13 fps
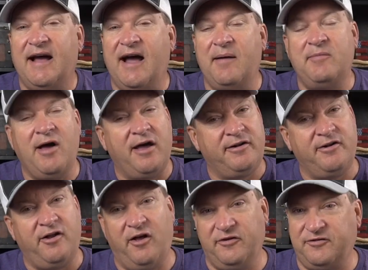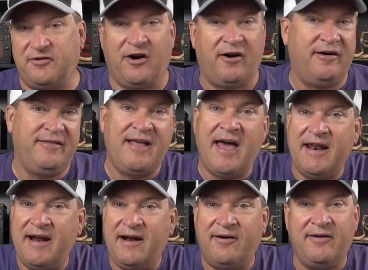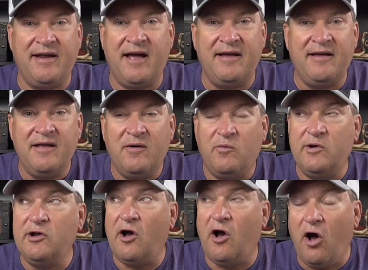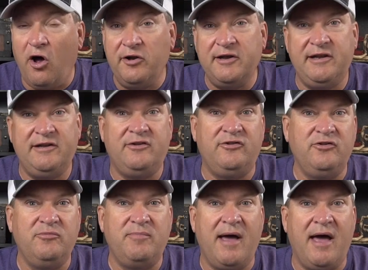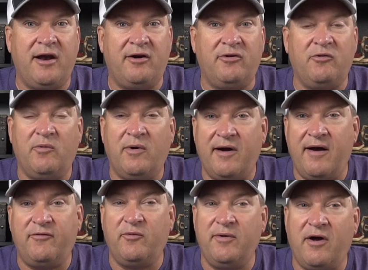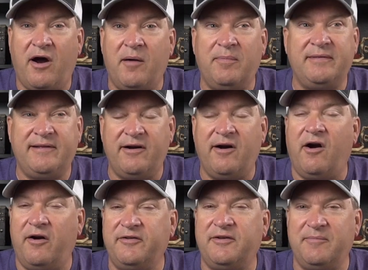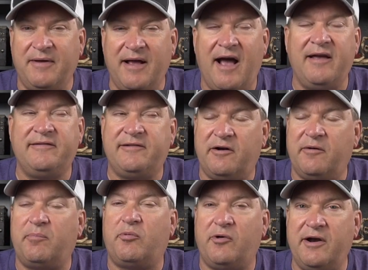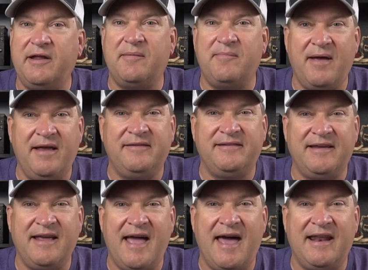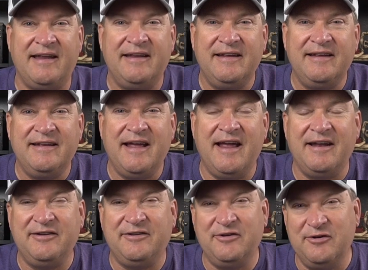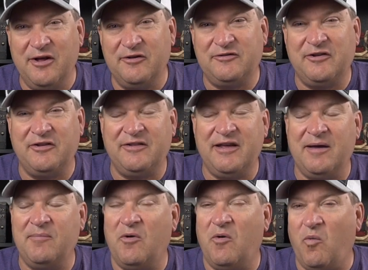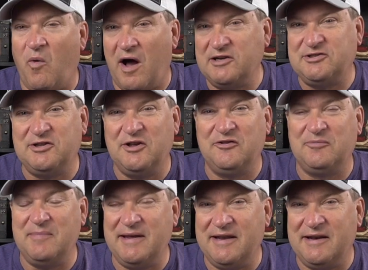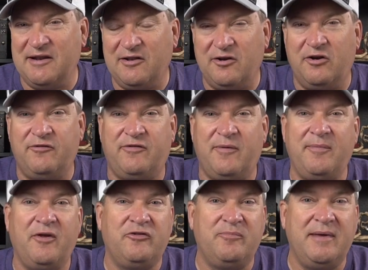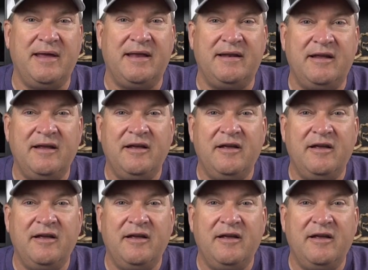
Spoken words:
I'm not an all-star in that area. We all need to do better wherever we are, but there are some guys that are pretty amazing at it, and kudos to them. Watch those men, learn from those men.